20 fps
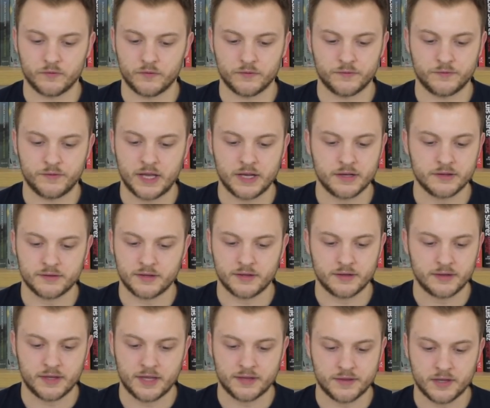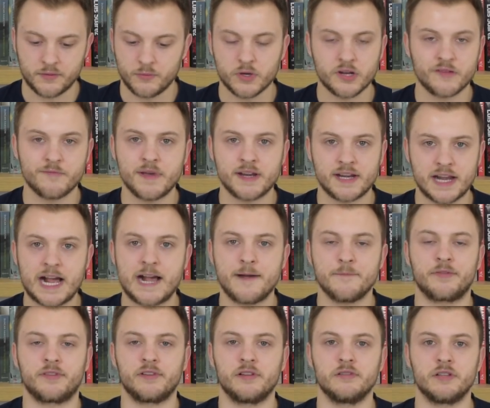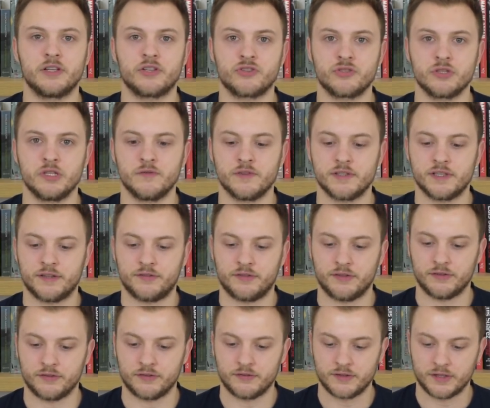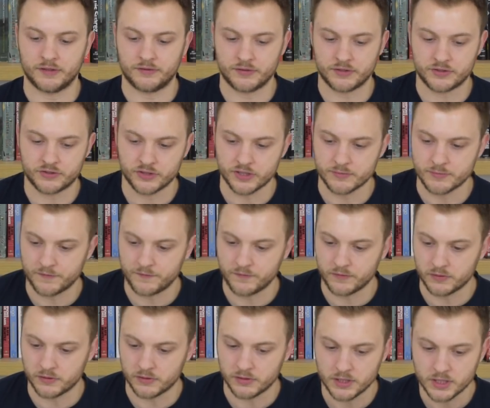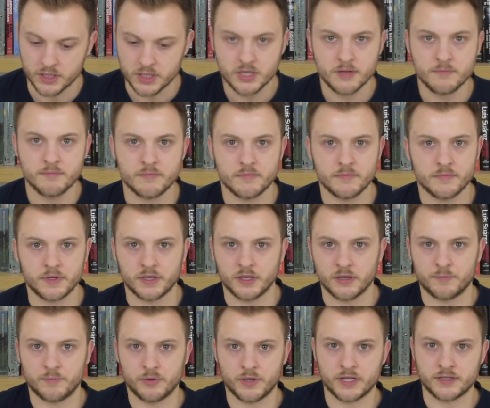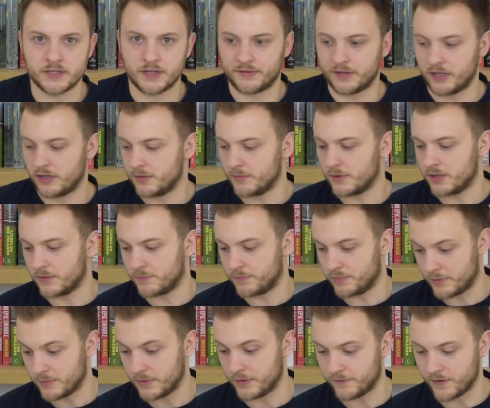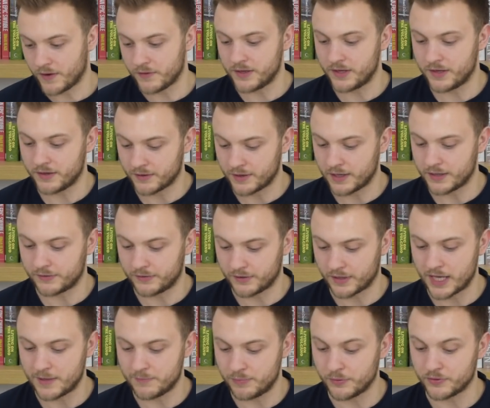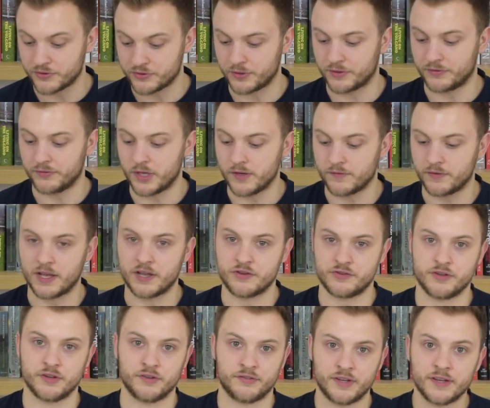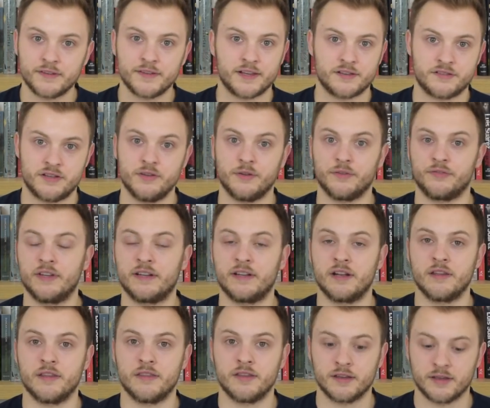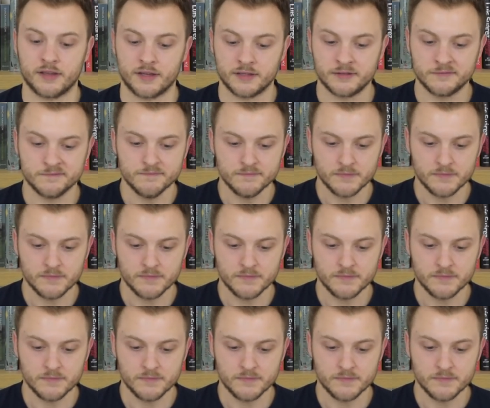They would have made absolutely sure that this is true before, you know, putting this out. I'm going to put my phone here in case I get a Paul Joyce notification, because he's actually not said anything yet.